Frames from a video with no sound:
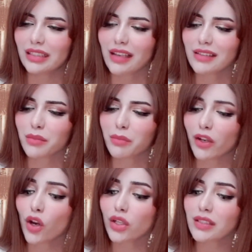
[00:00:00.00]
Yes, it
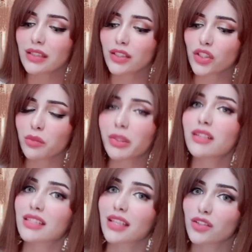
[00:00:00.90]
might hurt a little,
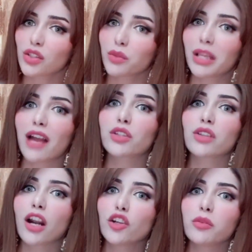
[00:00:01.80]
because yes, you will have
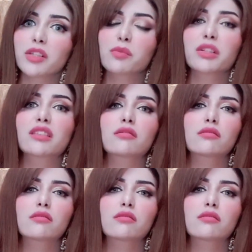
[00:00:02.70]
those arguments, but